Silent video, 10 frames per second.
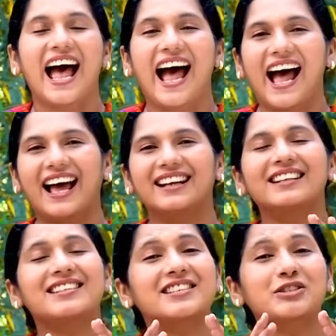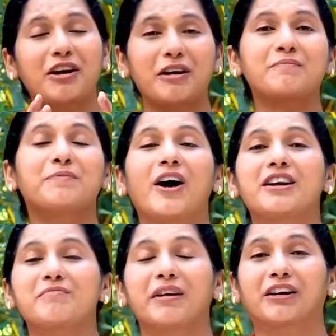And this is so
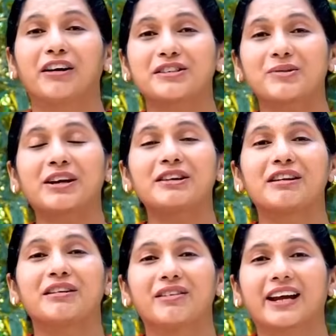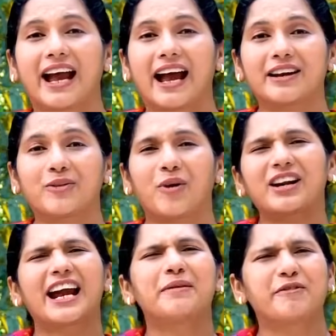important because we're going to look at
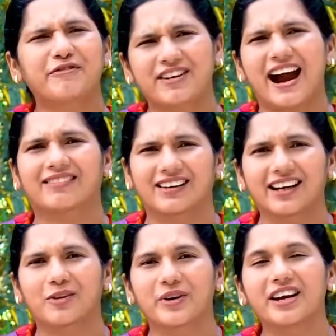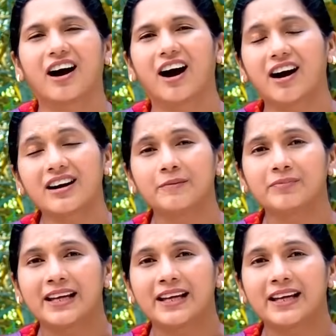what type of Catholic we are.